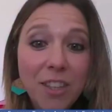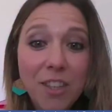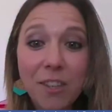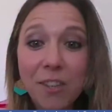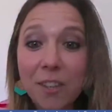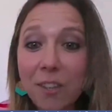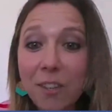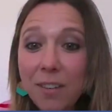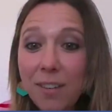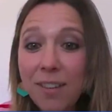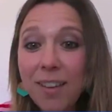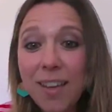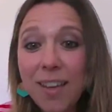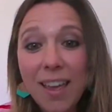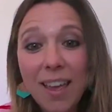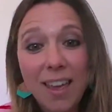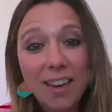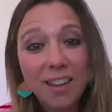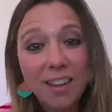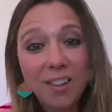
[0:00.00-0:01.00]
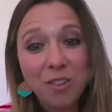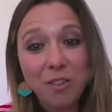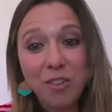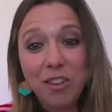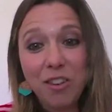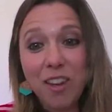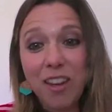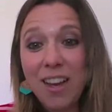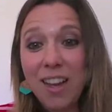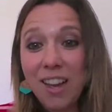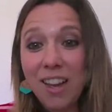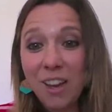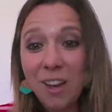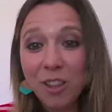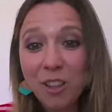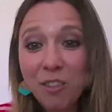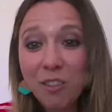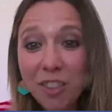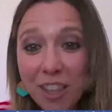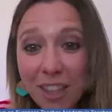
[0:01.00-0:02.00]
You can do a
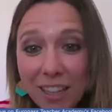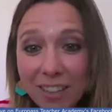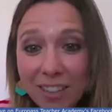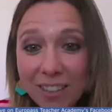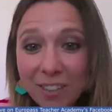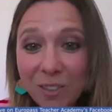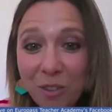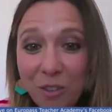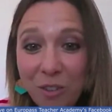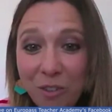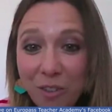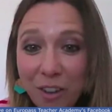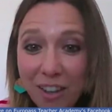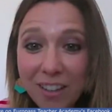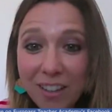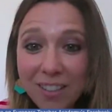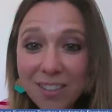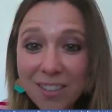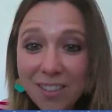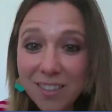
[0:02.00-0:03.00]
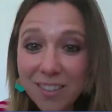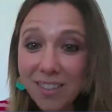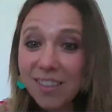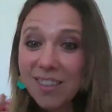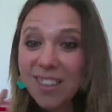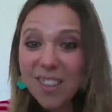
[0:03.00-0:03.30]
lot of things to fix